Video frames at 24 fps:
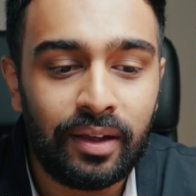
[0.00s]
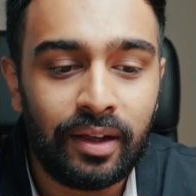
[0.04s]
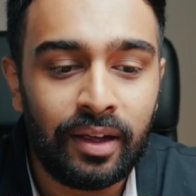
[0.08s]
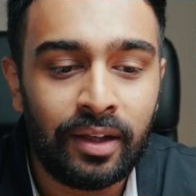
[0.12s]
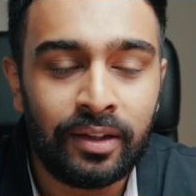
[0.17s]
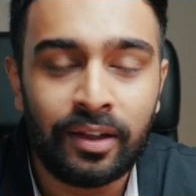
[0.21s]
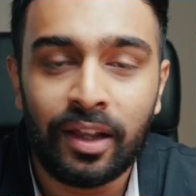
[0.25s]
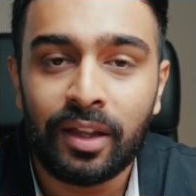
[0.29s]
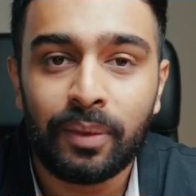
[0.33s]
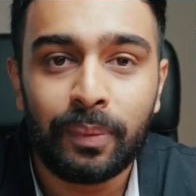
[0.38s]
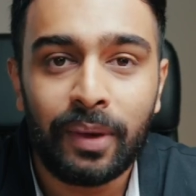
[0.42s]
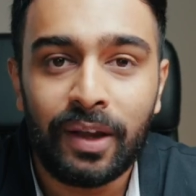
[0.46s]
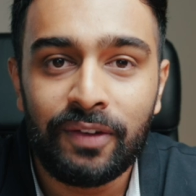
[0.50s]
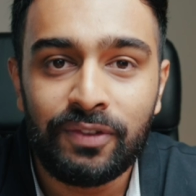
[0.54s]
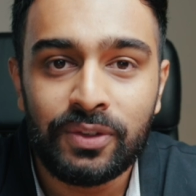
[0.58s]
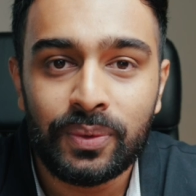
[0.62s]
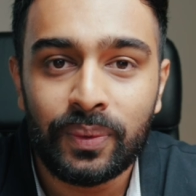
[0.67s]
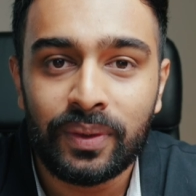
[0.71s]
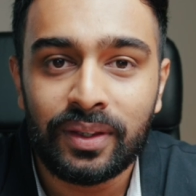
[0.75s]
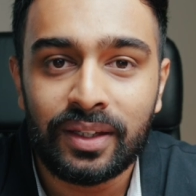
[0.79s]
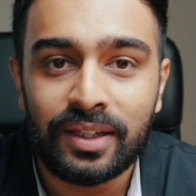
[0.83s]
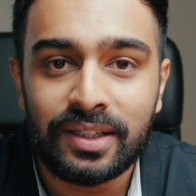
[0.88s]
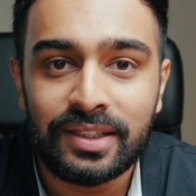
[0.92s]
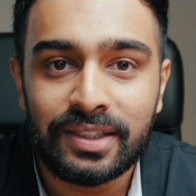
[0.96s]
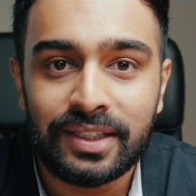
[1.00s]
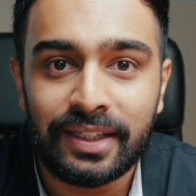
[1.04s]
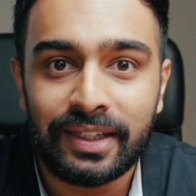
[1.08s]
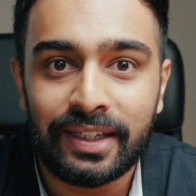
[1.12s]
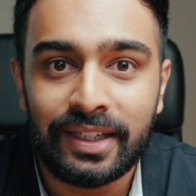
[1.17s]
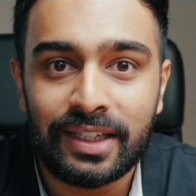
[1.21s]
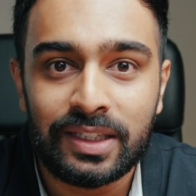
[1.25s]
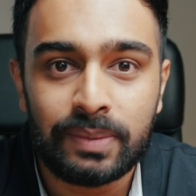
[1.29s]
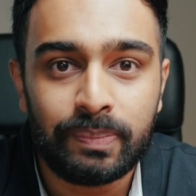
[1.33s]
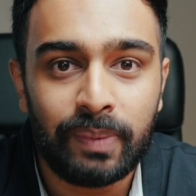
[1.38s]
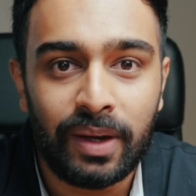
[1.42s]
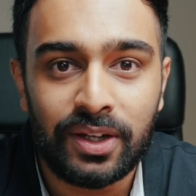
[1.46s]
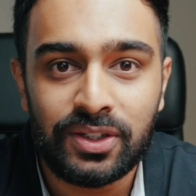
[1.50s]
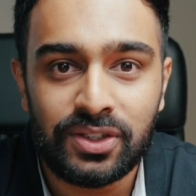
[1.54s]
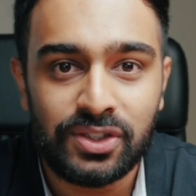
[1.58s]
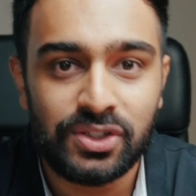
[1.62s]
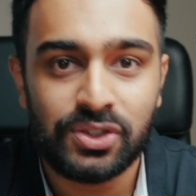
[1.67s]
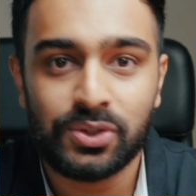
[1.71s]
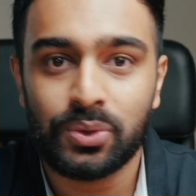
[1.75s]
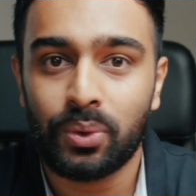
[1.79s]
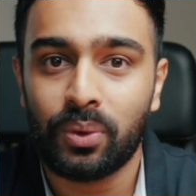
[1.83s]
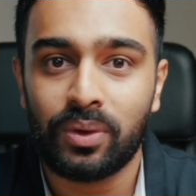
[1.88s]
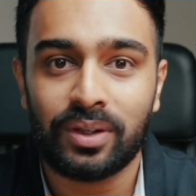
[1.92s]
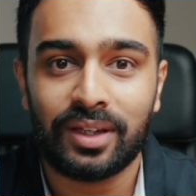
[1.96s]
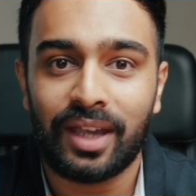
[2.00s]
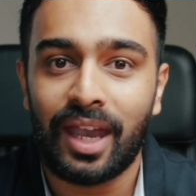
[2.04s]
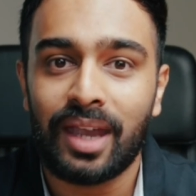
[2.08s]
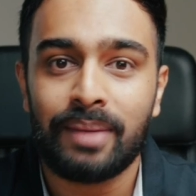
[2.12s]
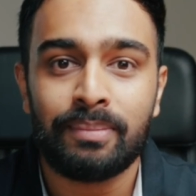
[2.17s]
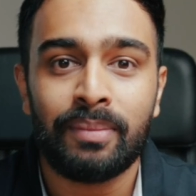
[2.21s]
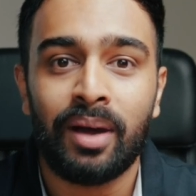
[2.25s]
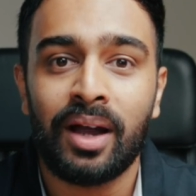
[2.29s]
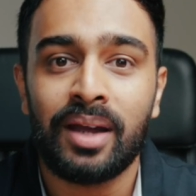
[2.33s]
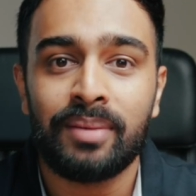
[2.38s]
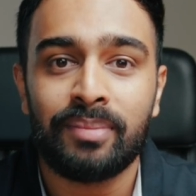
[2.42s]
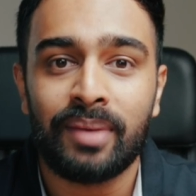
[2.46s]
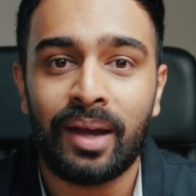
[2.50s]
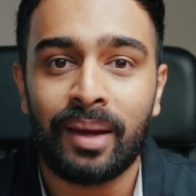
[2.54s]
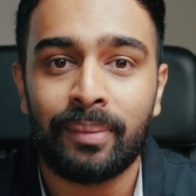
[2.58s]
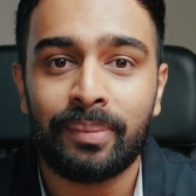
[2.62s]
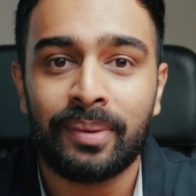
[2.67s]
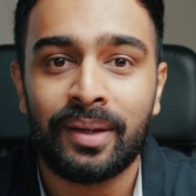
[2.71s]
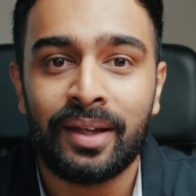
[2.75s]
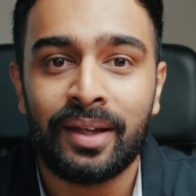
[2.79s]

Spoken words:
Another way of doing this is by just drawing a mind map.